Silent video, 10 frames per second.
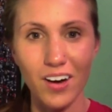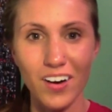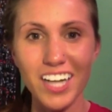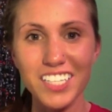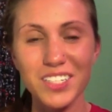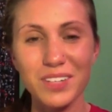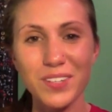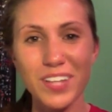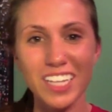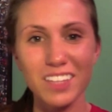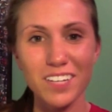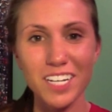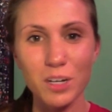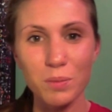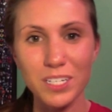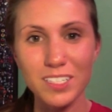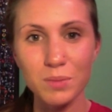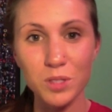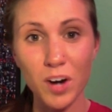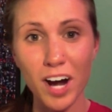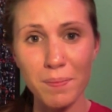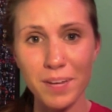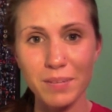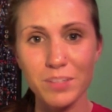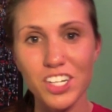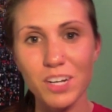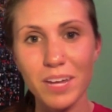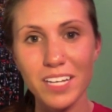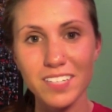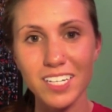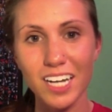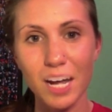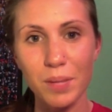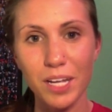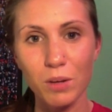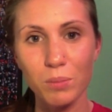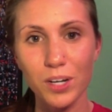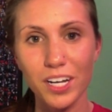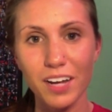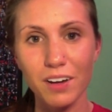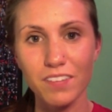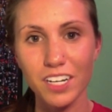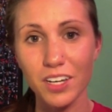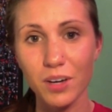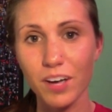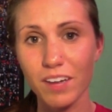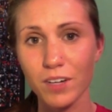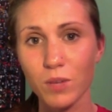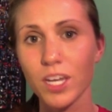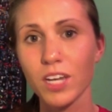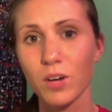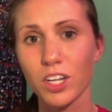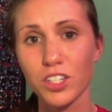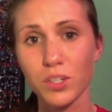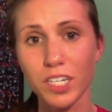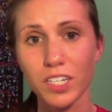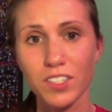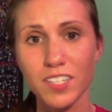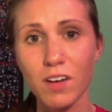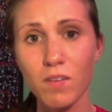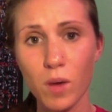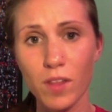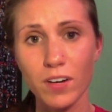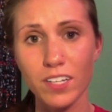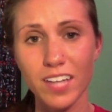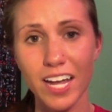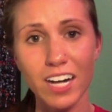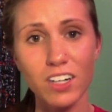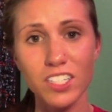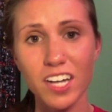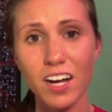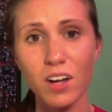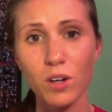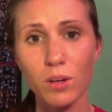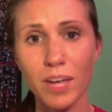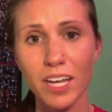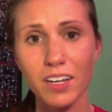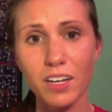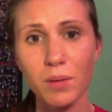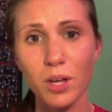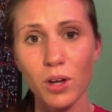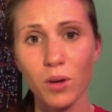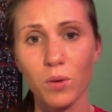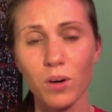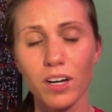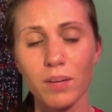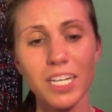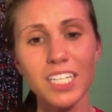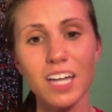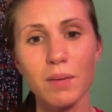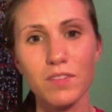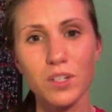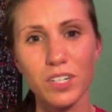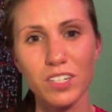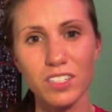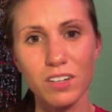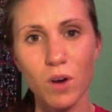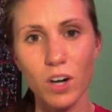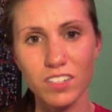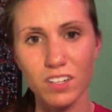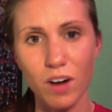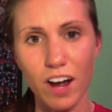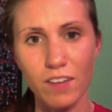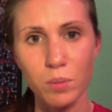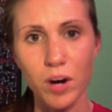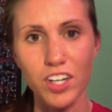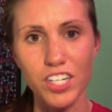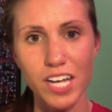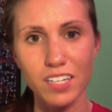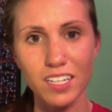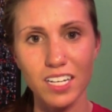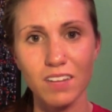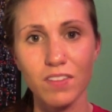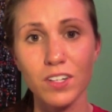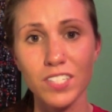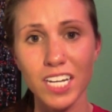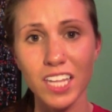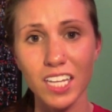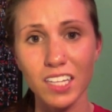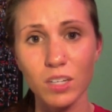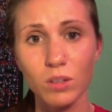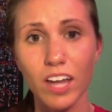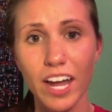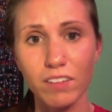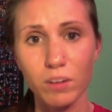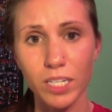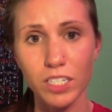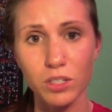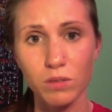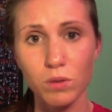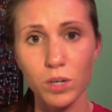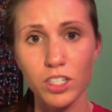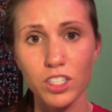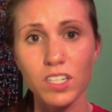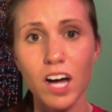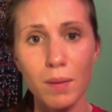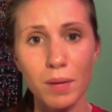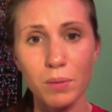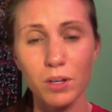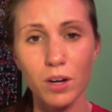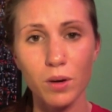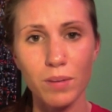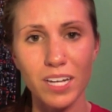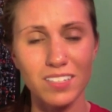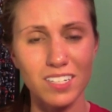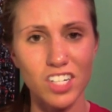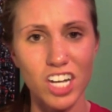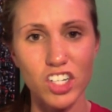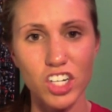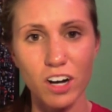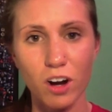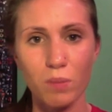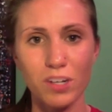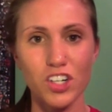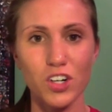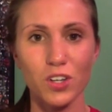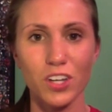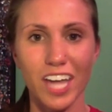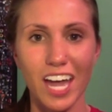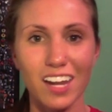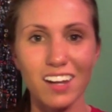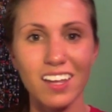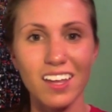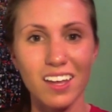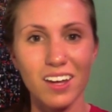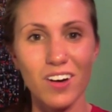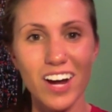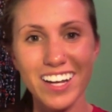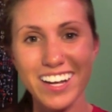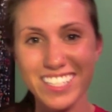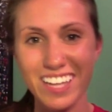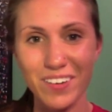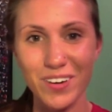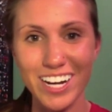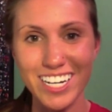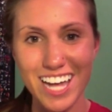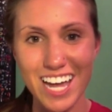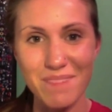Alright, so if you like the video, please subscribe. My name is Jen Amazing, and I plan on putting out a video every week on a do-it-yourself, whether it's a hairstyle or makeup or any type of do-it-yourself arts and crafts project. And if there's anything that you'd like for me to do for you, just comment below and make a suggestion, and I'll be sure to look at it. Alright guys, have a great day.